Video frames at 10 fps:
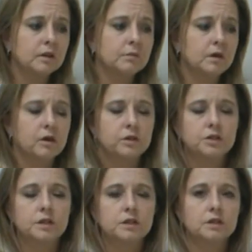Get your
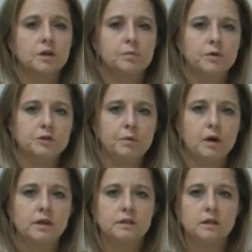instructions here, push
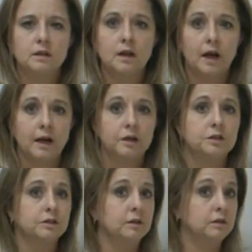pause, and then
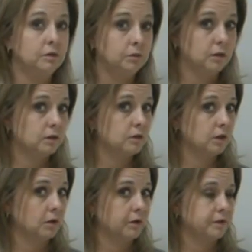actually do this. You
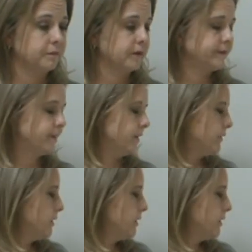gotta write some things down.